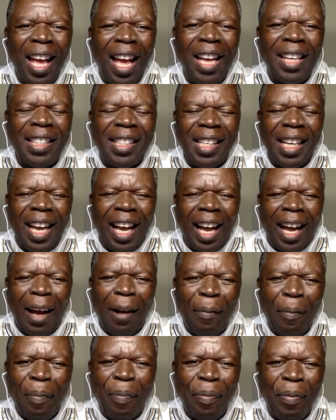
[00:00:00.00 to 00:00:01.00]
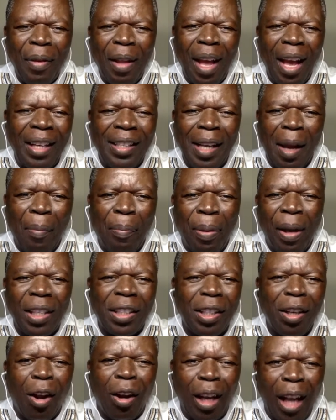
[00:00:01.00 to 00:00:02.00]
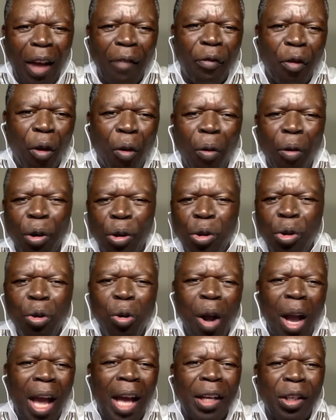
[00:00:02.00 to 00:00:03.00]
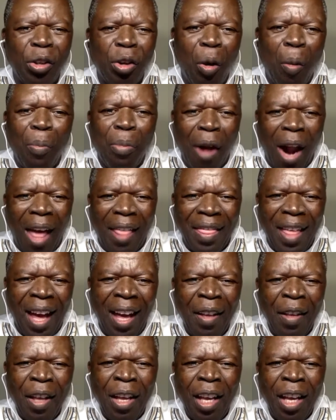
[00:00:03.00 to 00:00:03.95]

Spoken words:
at a personal level, you and your brother,